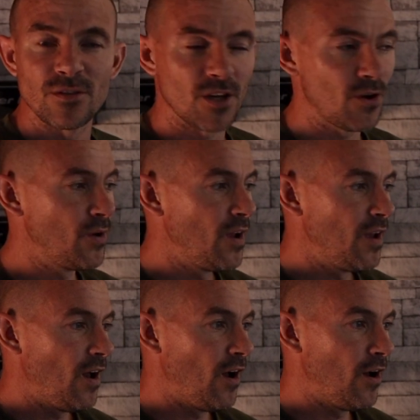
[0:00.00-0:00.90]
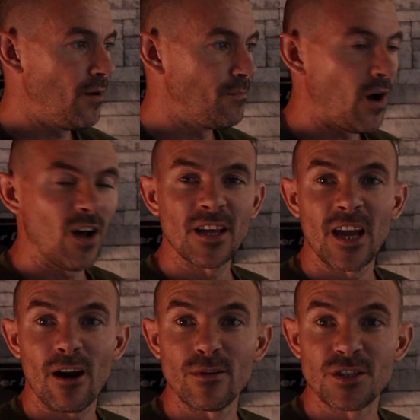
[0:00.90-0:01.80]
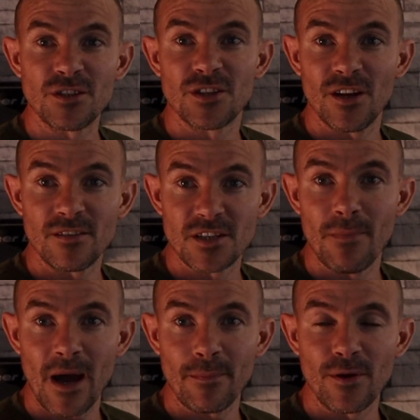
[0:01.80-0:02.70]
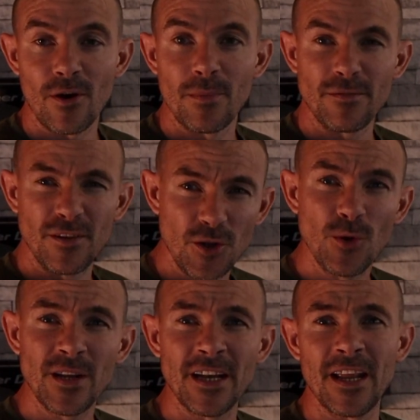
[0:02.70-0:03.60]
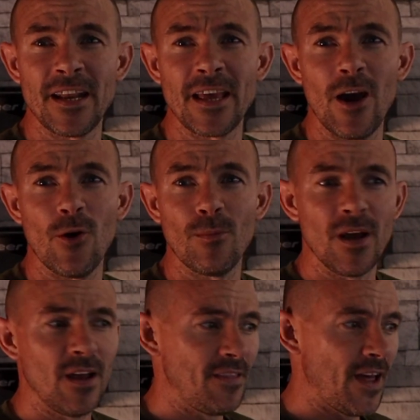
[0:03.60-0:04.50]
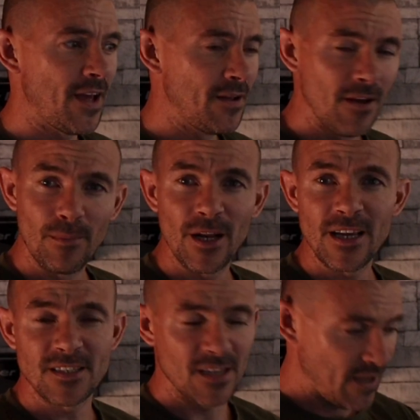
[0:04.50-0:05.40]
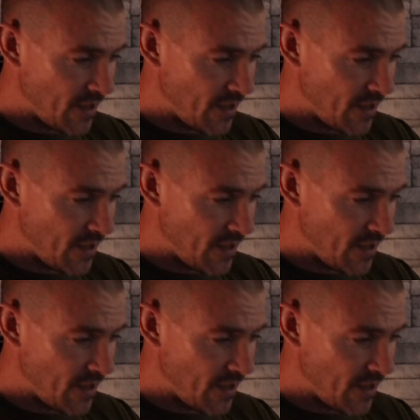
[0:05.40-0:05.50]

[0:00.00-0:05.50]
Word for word: So um, I'll encourage you to, to map your own. But if you do need any help, then please